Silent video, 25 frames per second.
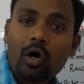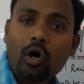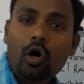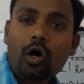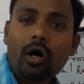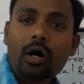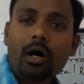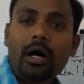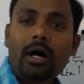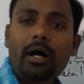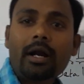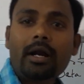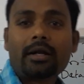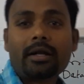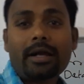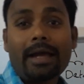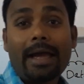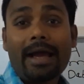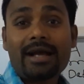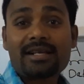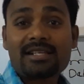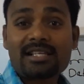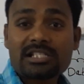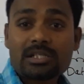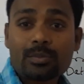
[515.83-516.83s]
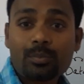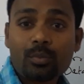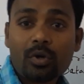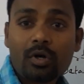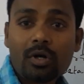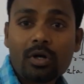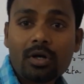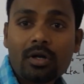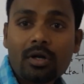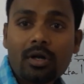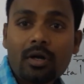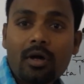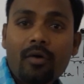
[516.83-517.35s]
or
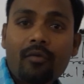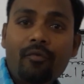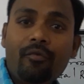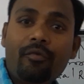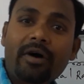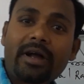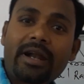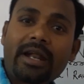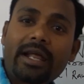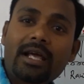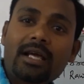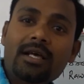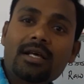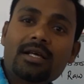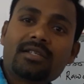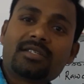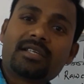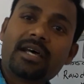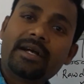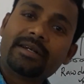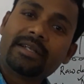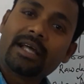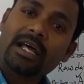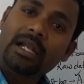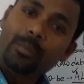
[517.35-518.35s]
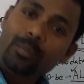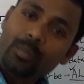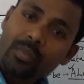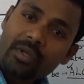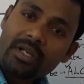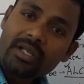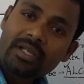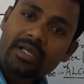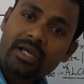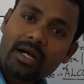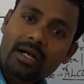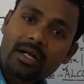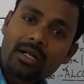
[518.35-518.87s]
accessible for a certain
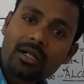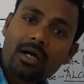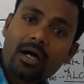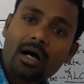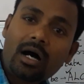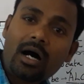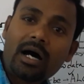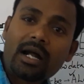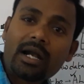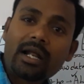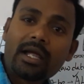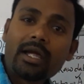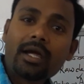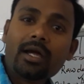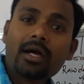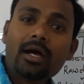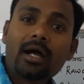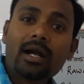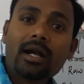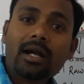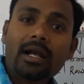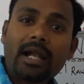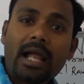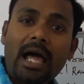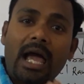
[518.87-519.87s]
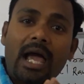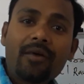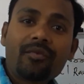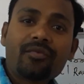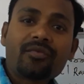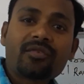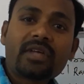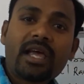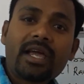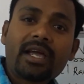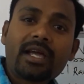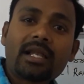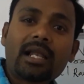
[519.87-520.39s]
period or a life
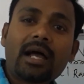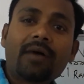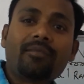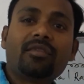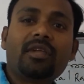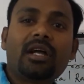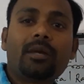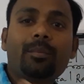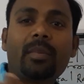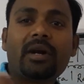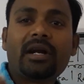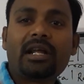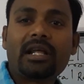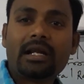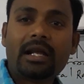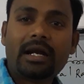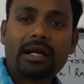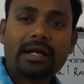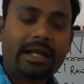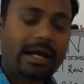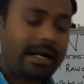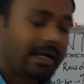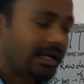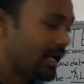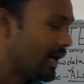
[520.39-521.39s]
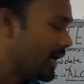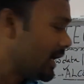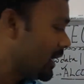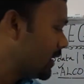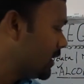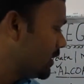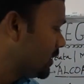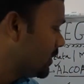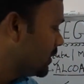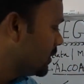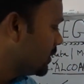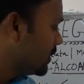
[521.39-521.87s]
cycle of that particular data.